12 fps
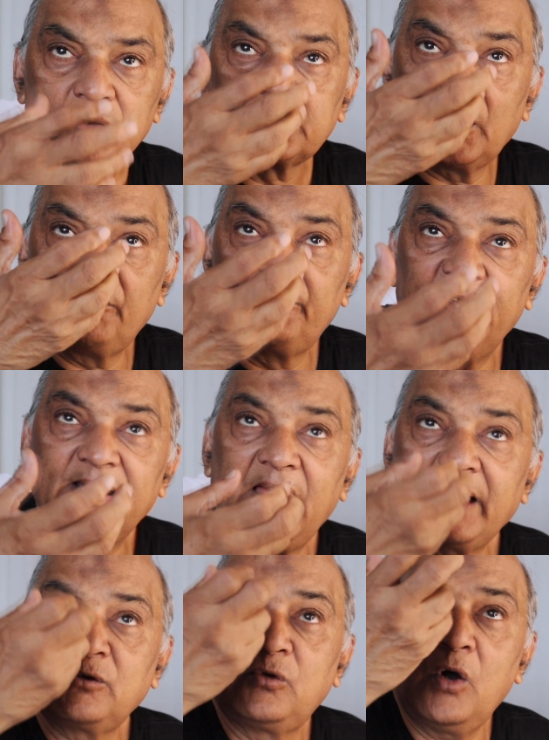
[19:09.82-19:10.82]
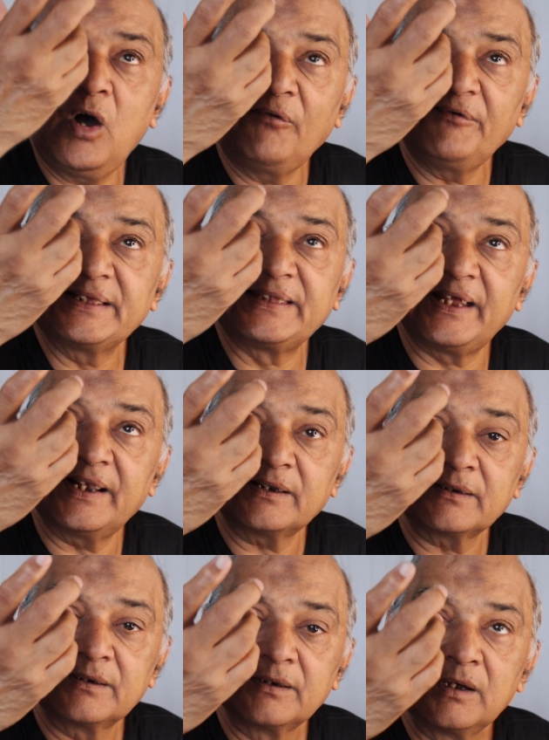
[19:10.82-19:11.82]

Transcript: So when I go over there,